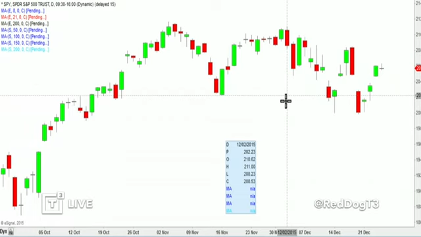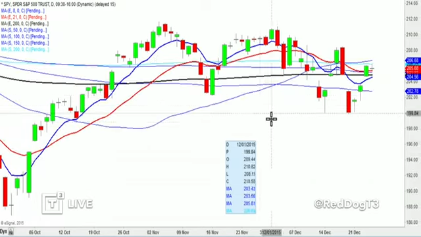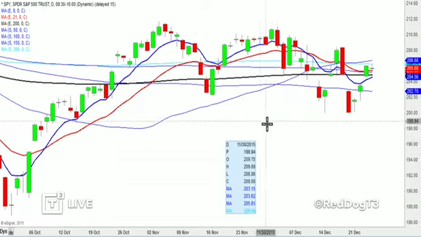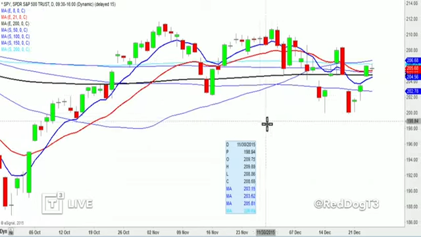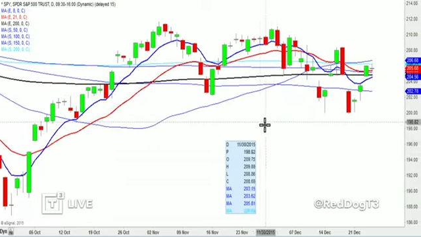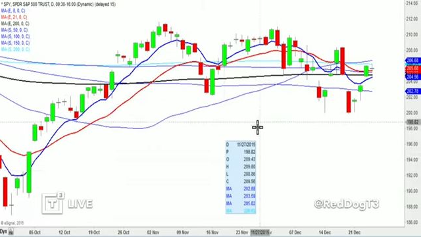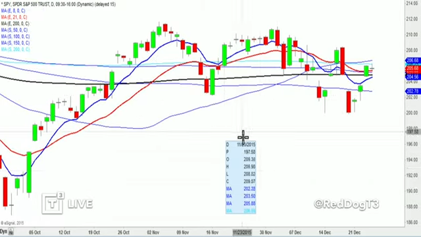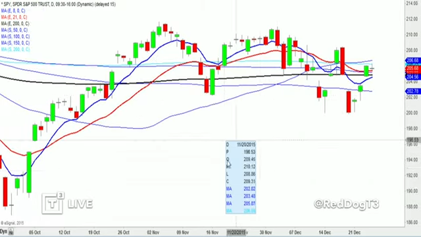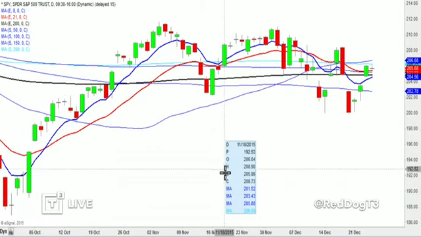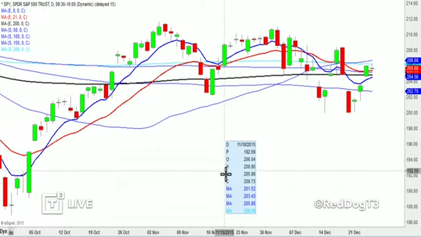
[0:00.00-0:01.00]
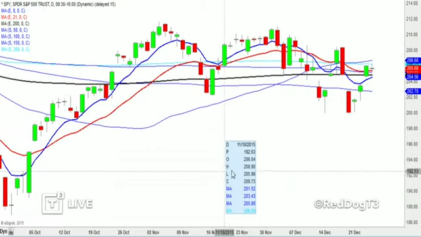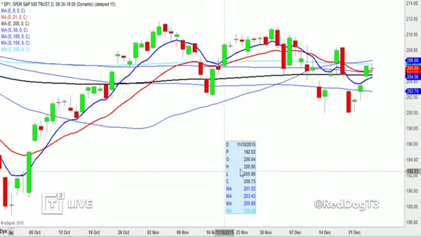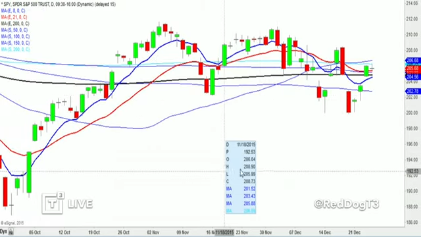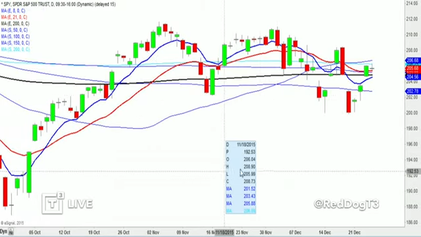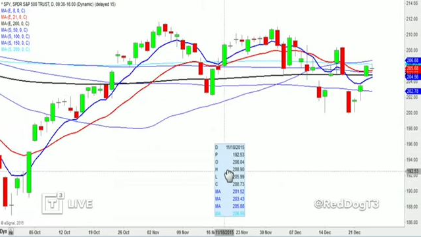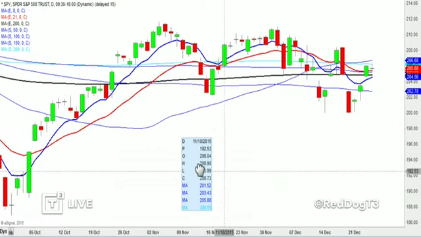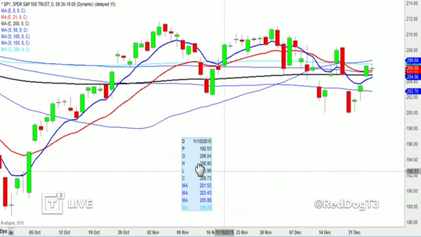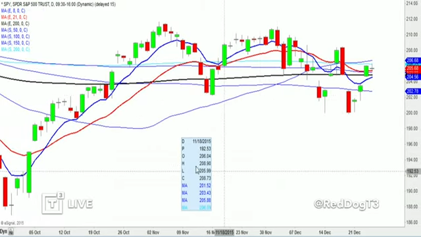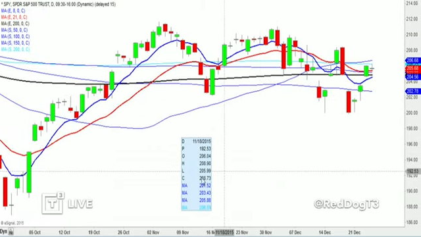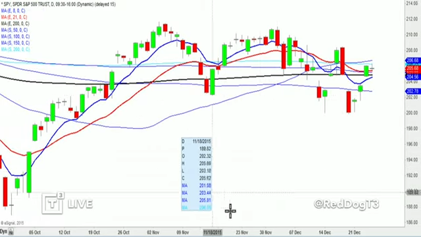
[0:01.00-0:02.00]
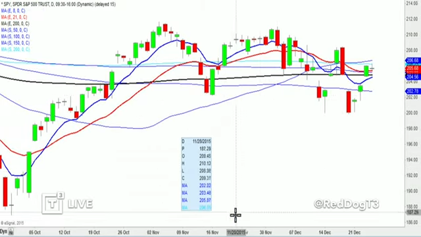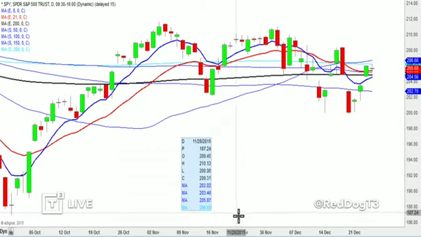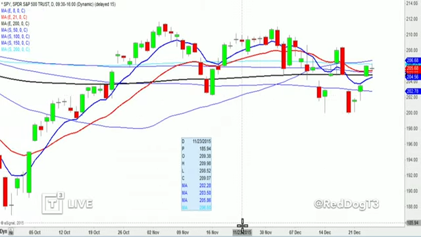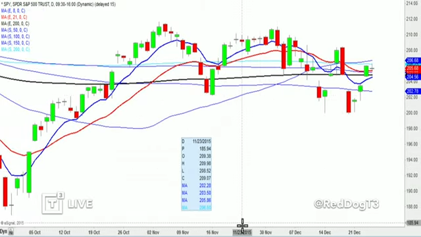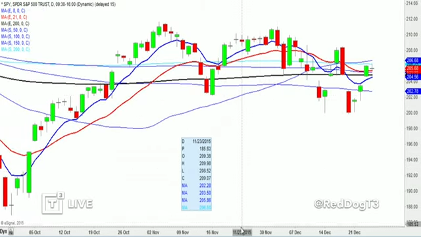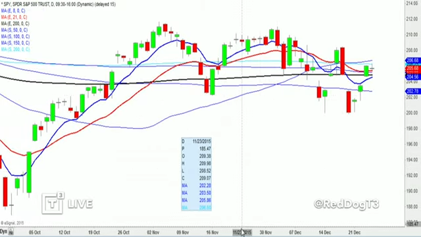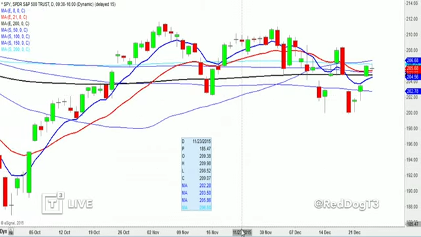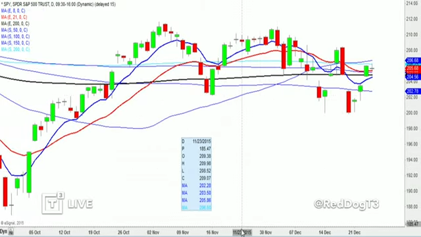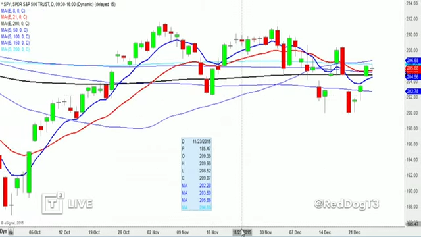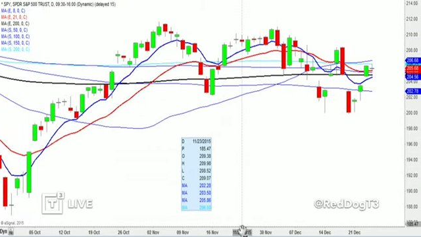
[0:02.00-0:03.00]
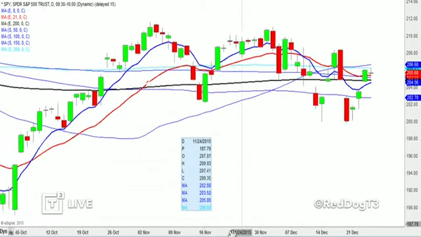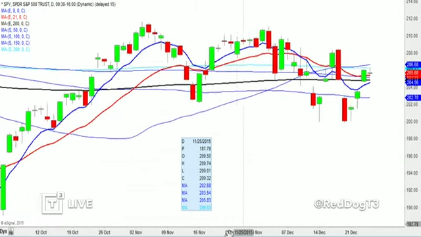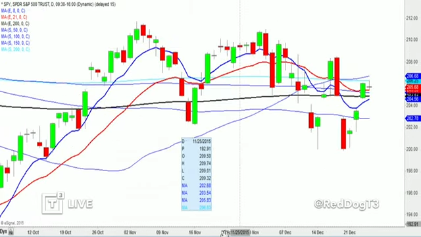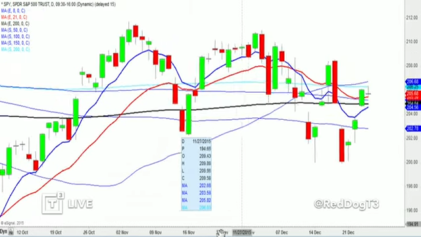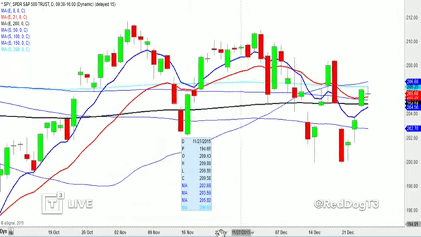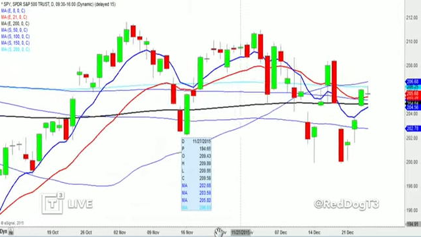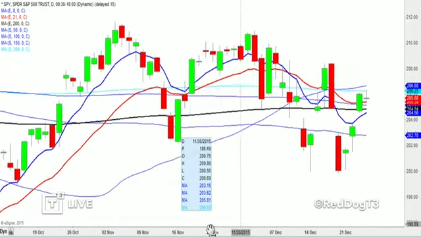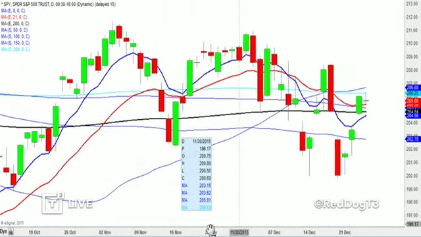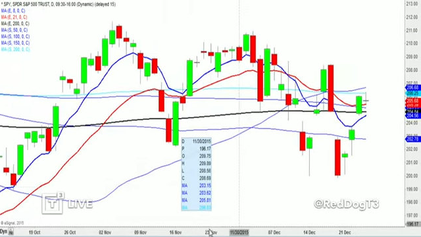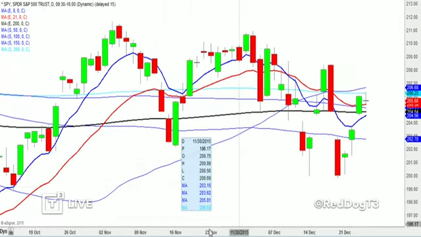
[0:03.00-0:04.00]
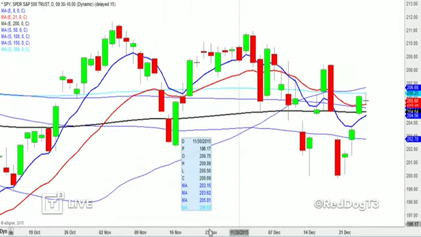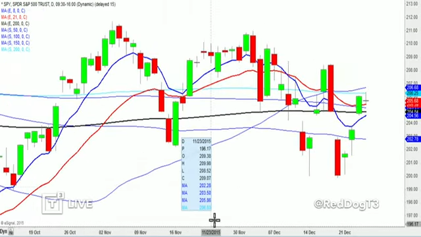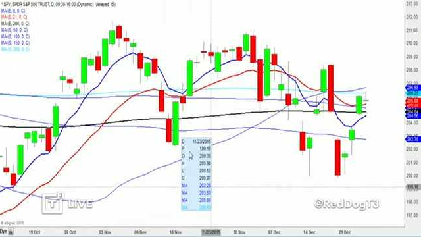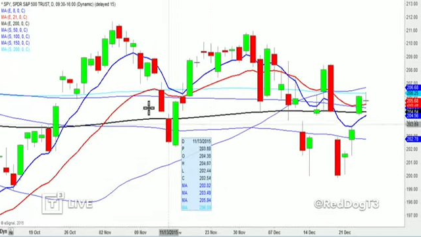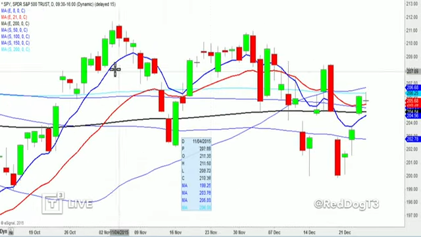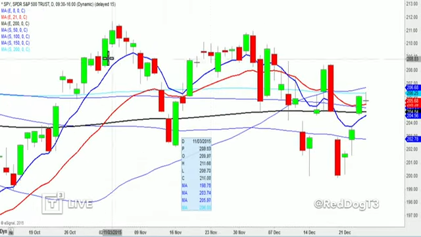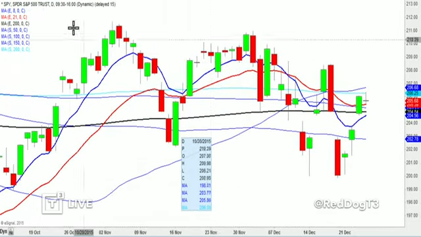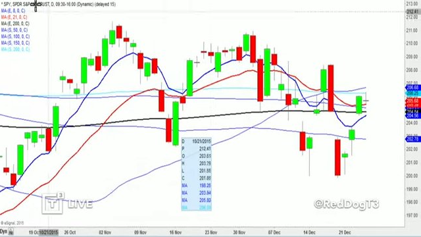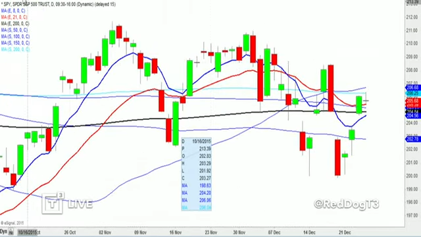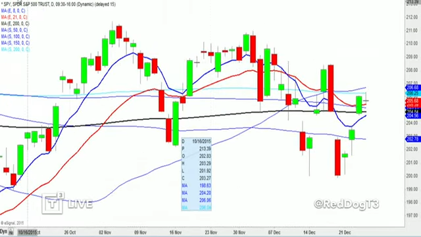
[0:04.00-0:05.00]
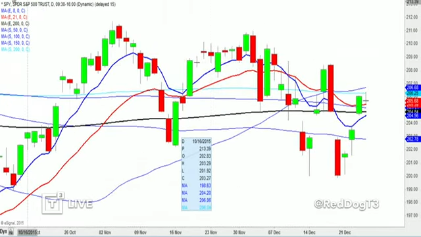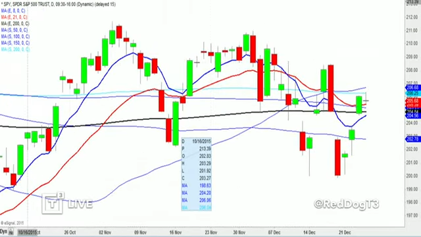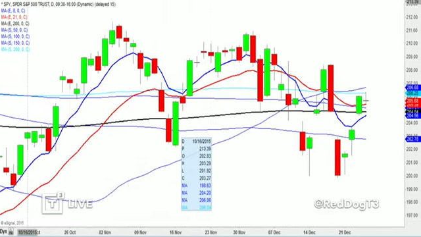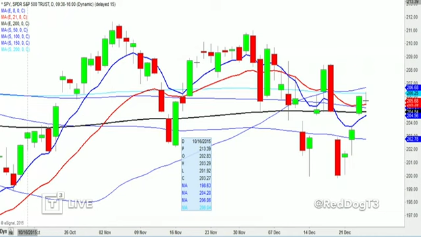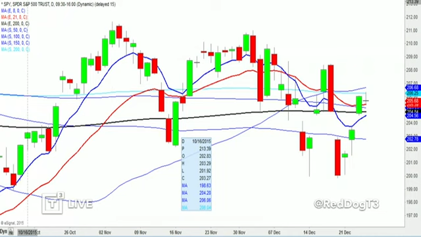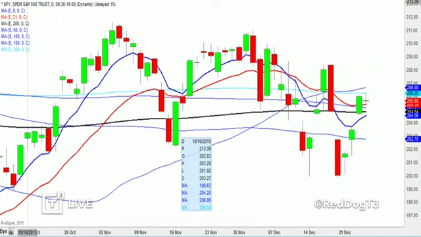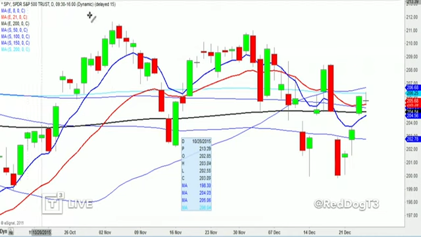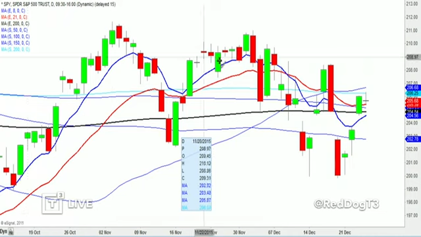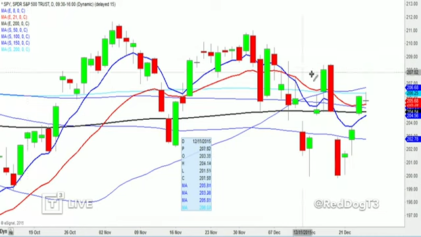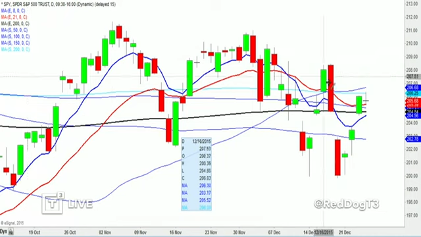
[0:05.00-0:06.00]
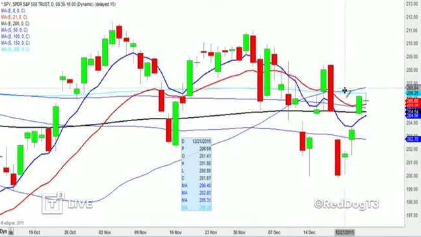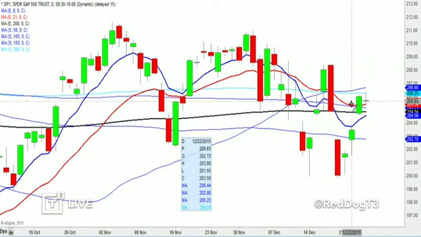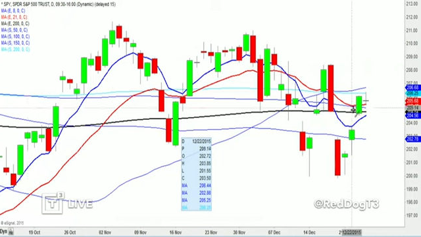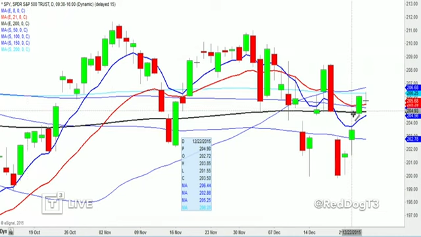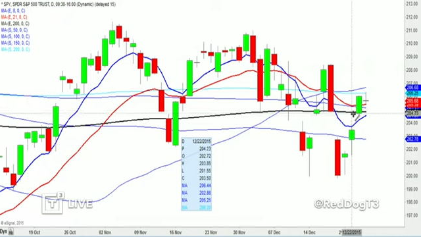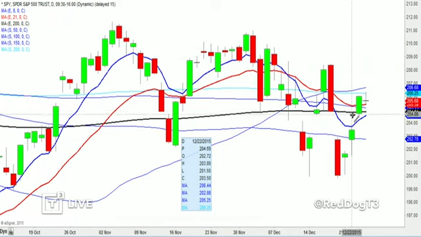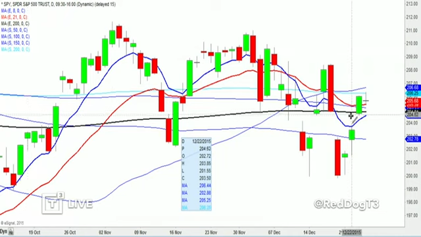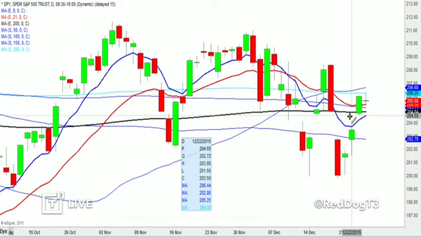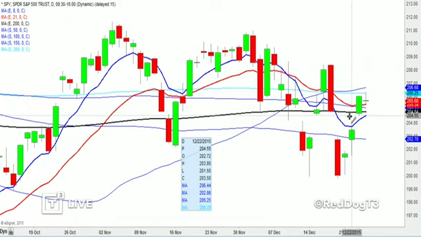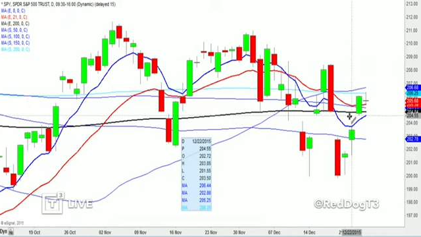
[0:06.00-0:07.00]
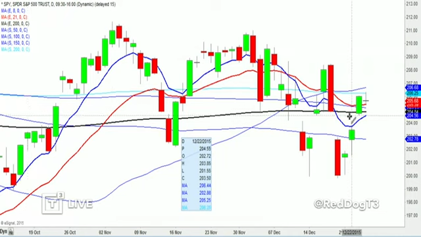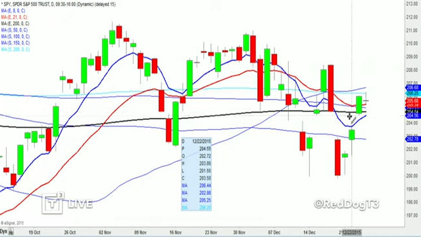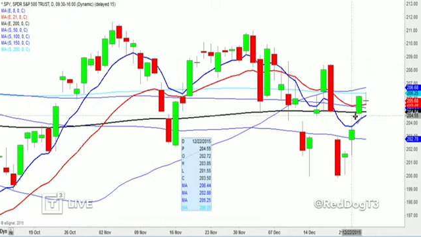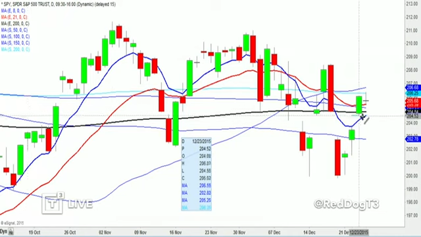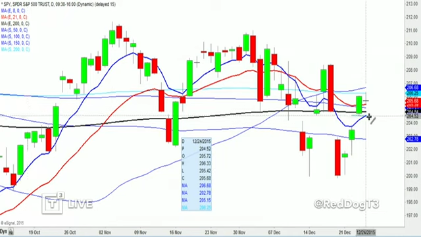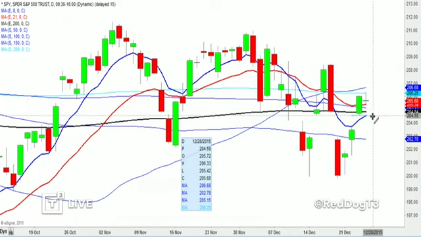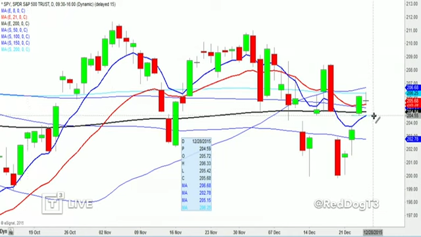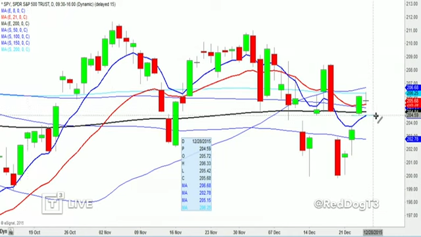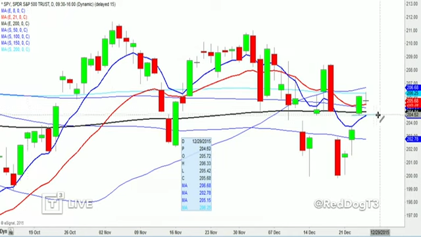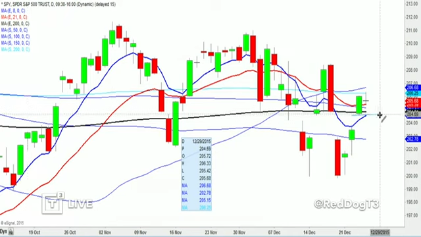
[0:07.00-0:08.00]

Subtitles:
[unreadable: no face in view]